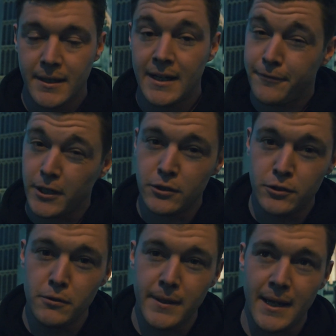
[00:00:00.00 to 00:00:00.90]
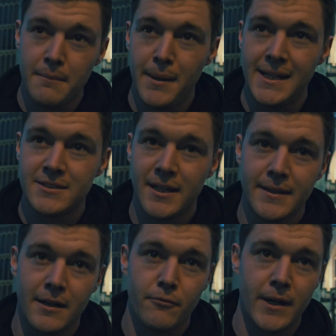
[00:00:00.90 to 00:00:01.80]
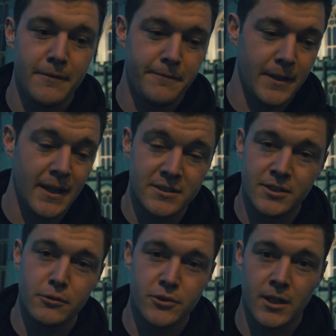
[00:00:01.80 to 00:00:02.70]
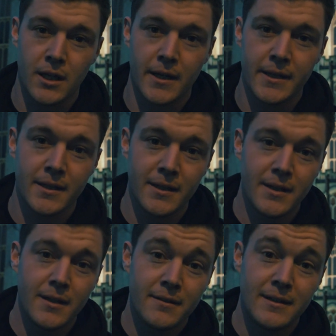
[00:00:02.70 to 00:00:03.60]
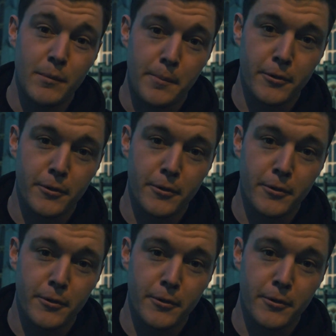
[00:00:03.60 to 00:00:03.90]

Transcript: And if I can do that and maintain that rate until July, then we're